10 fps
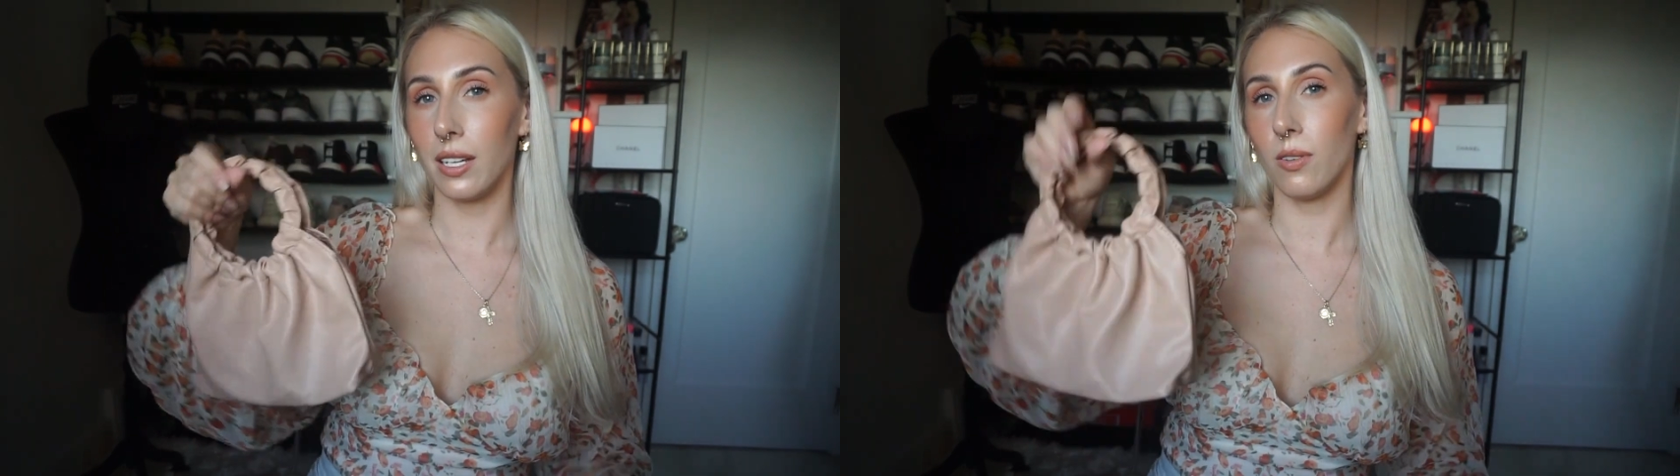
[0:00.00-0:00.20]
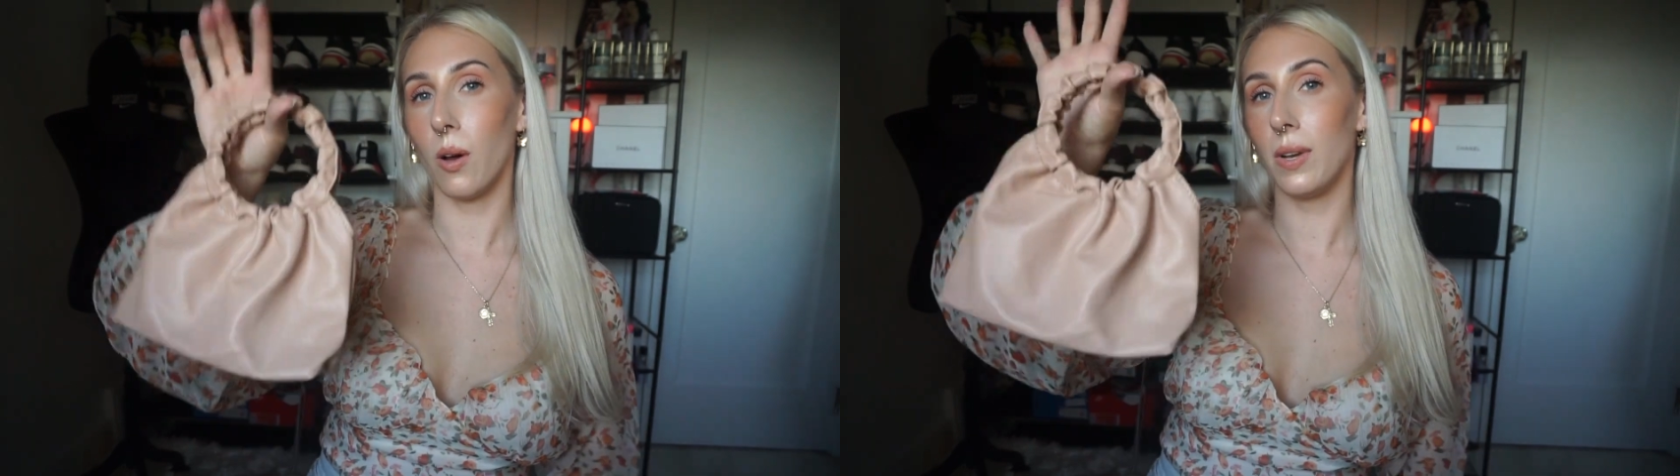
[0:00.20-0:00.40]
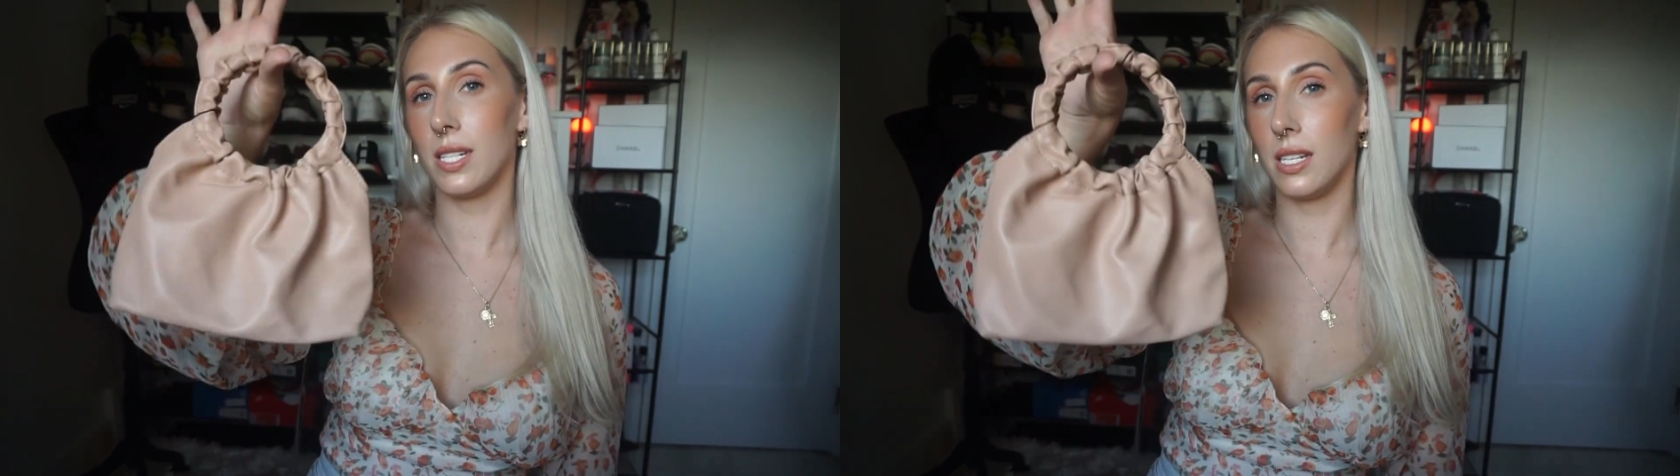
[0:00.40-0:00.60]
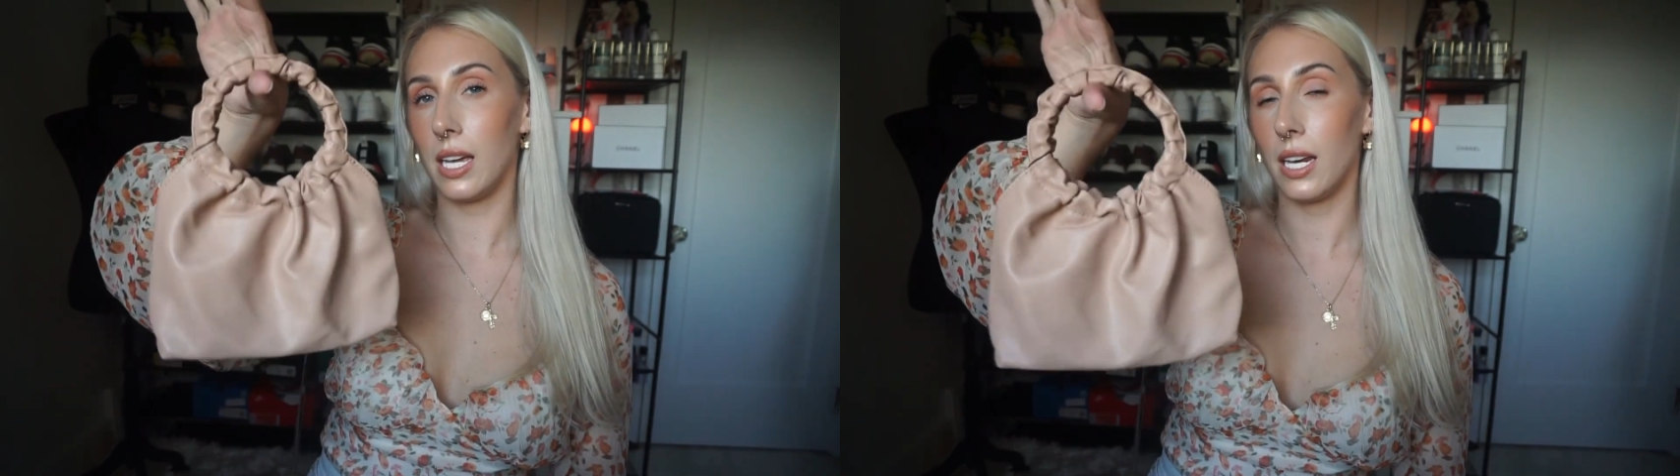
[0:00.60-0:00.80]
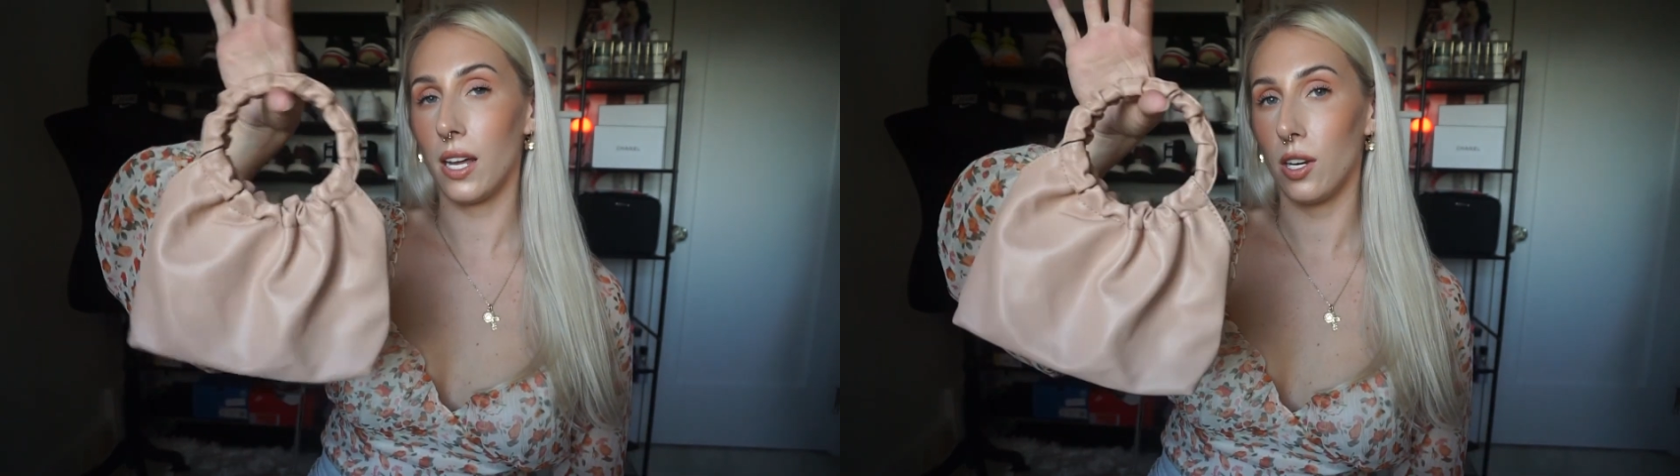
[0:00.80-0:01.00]
You always
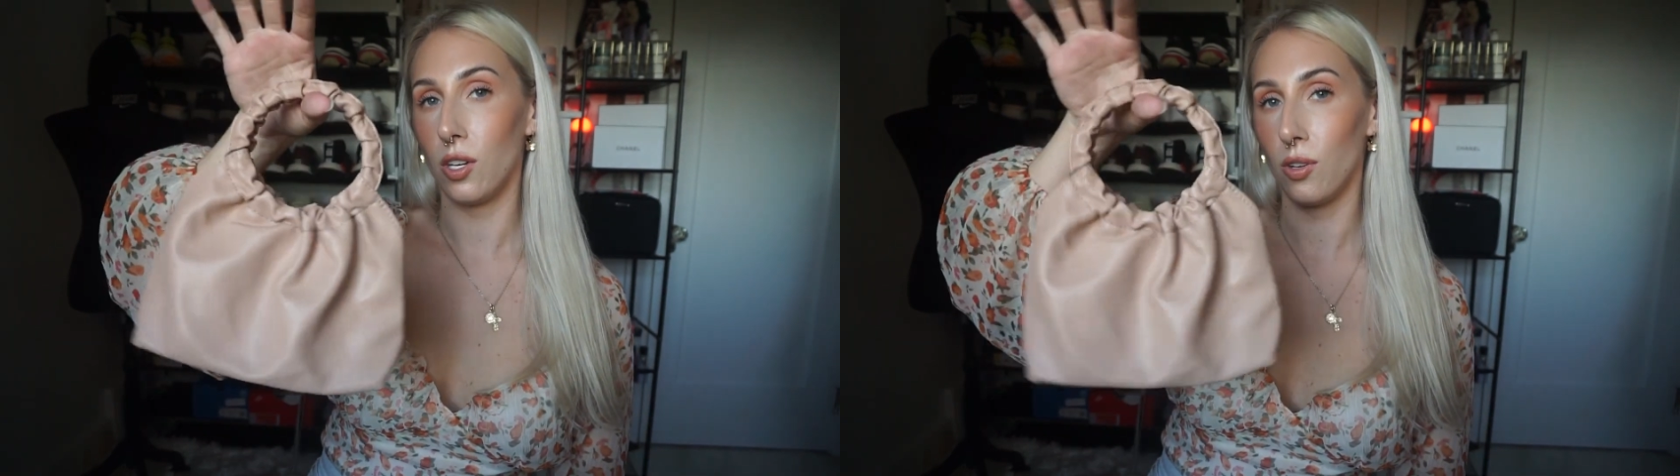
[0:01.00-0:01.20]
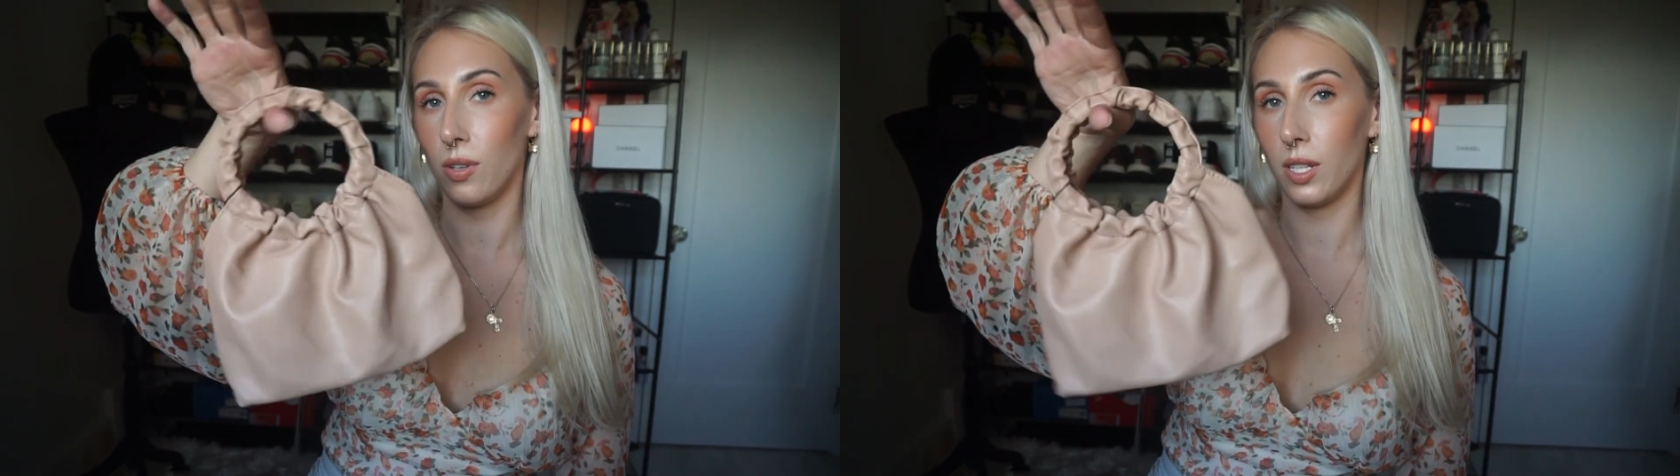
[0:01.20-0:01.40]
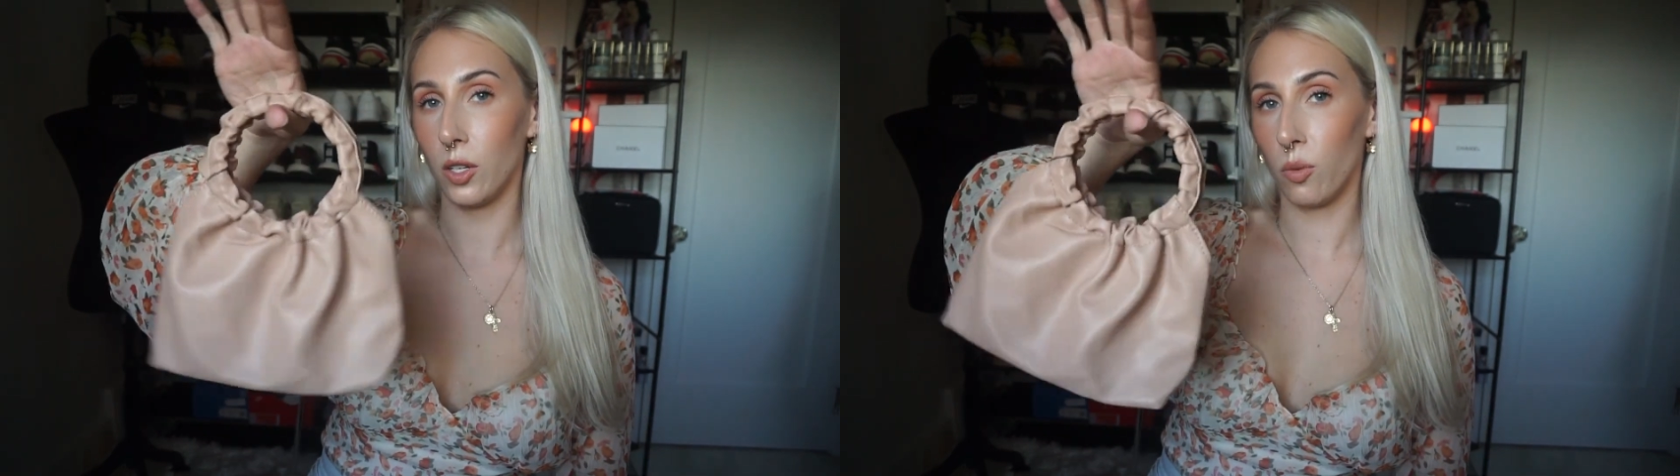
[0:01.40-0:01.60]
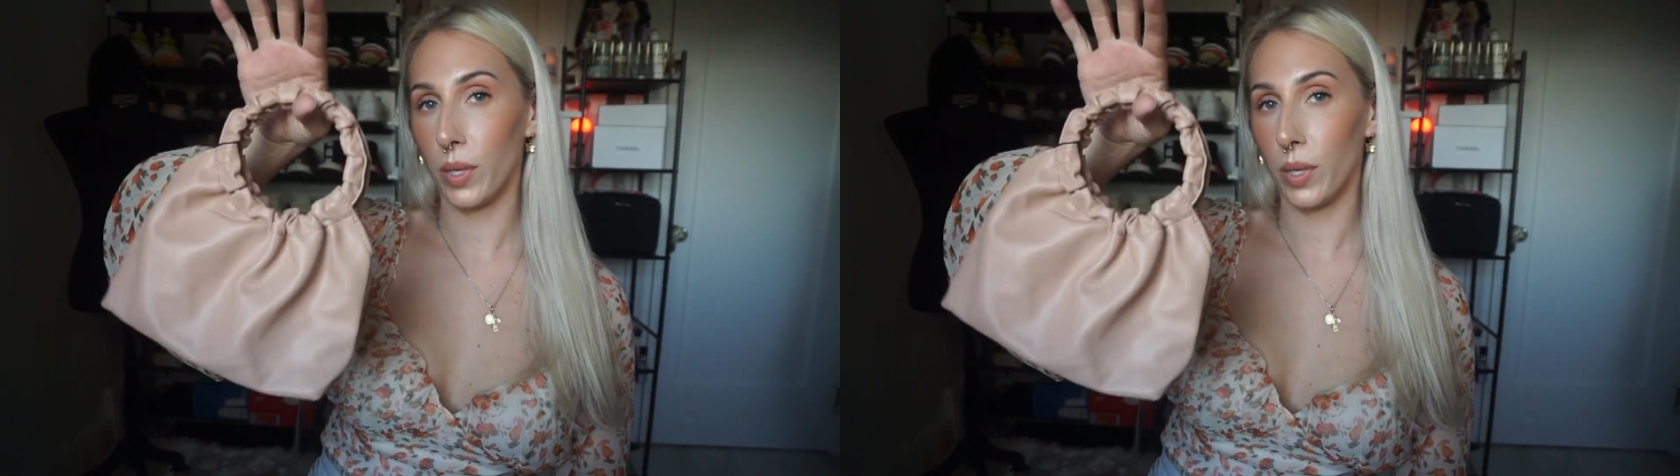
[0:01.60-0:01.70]
need a nude little